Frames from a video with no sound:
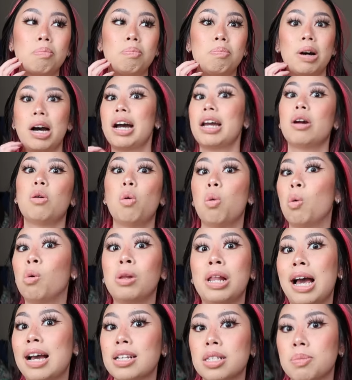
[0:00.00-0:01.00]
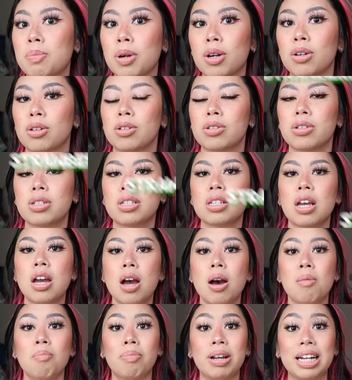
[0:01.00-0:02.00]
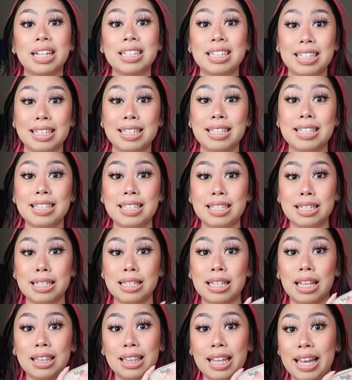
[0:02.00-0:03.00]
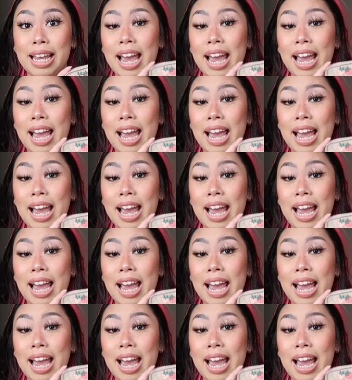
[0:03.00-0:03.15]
buy a whole ass purse but I did see that they